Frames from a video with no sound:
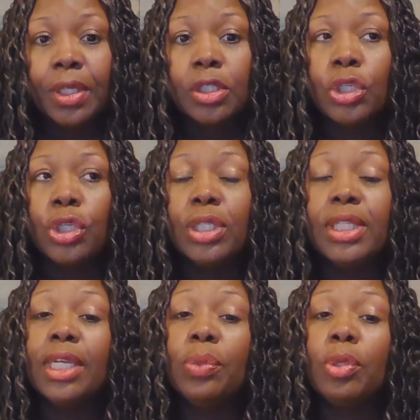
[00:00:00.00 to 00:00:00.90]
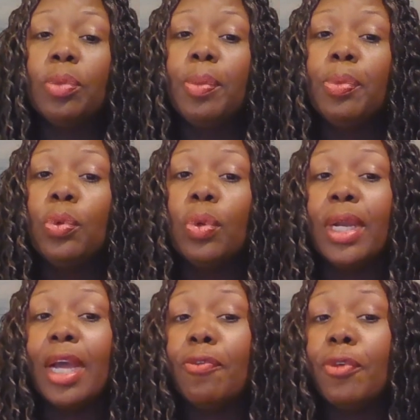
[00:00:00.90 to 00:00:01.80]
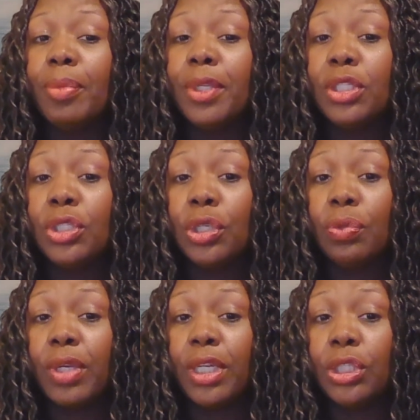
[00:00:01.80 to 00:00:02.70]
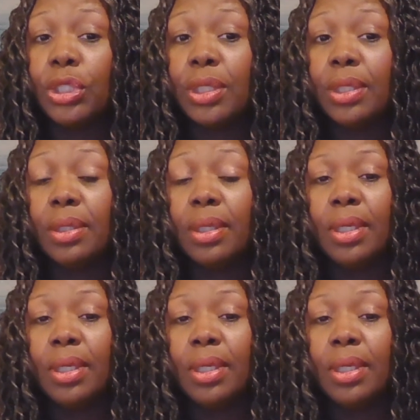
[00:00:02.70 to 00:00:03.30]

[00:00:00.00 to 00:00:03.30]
So you're dealing with people who are not from this generation,